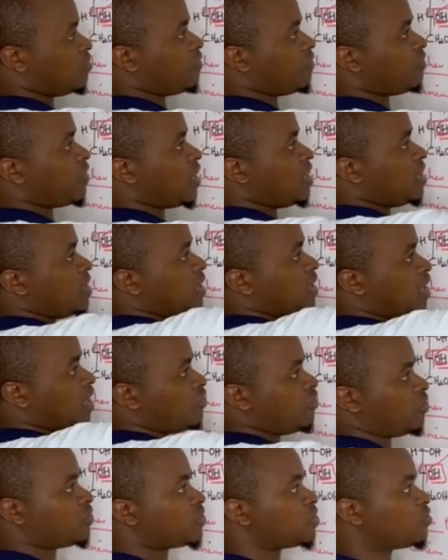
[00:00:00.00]
we find the
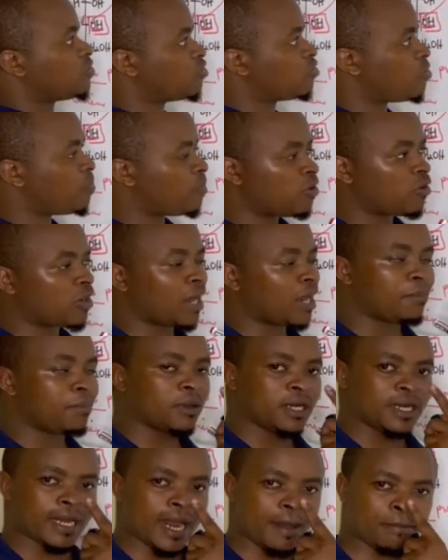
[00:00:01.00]
hydroxyl group on
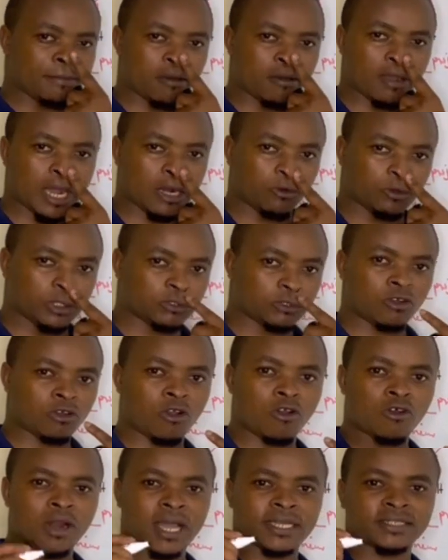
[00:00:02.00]
carbon number 1, which we
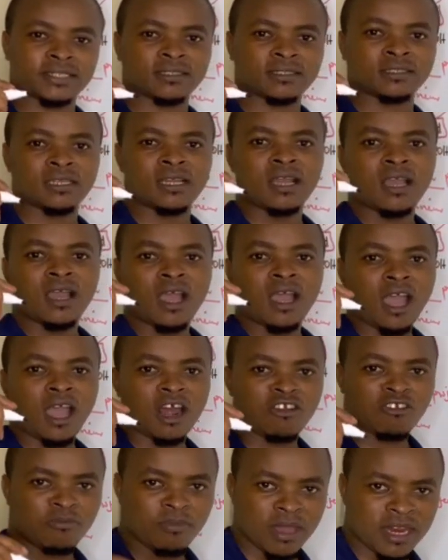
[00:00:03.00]
call as
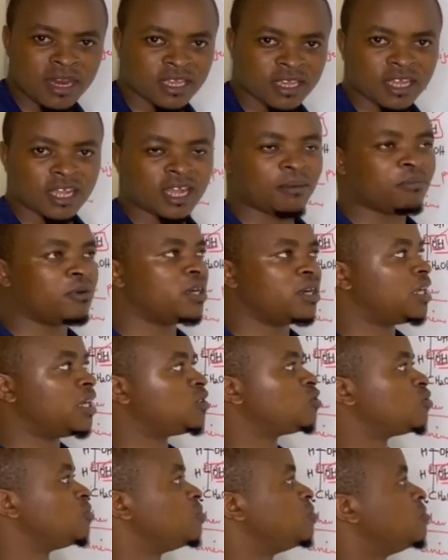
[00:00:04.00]
anomeric carbon
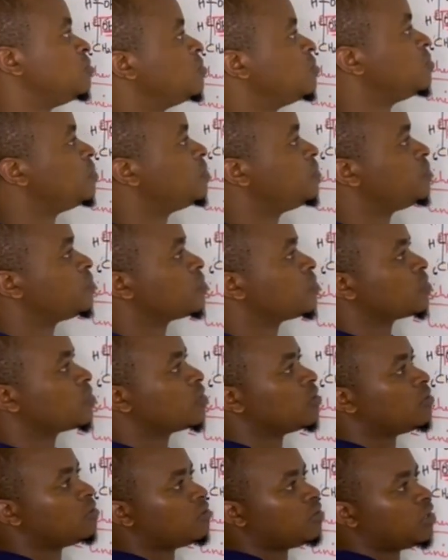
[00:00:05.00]
atom,
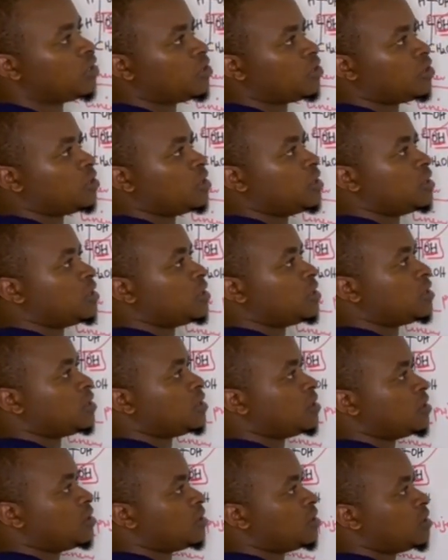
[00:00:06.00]
we call it
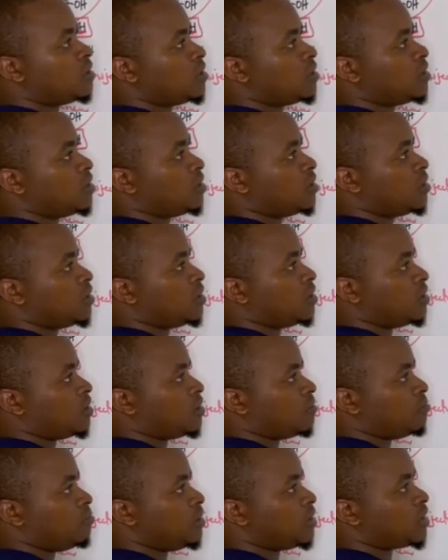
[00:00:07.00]

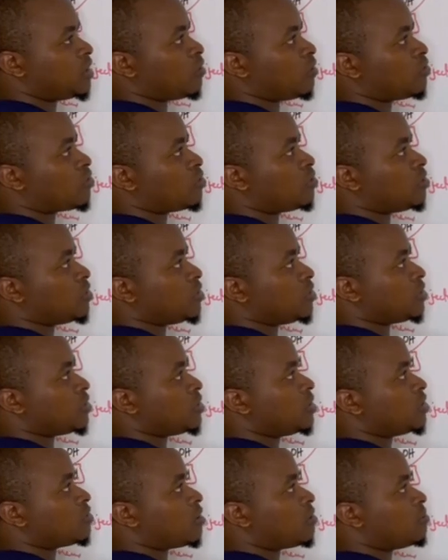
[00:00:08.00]
beta glucose.
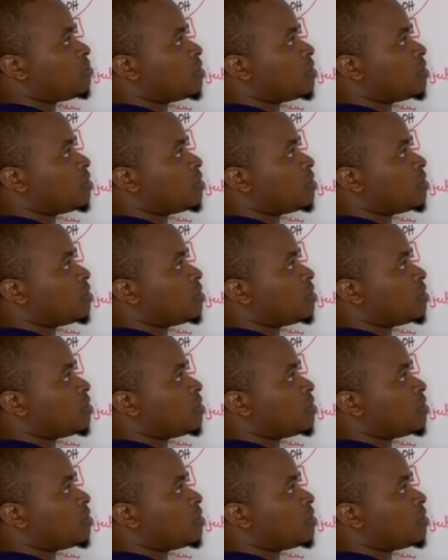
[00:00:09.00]
This one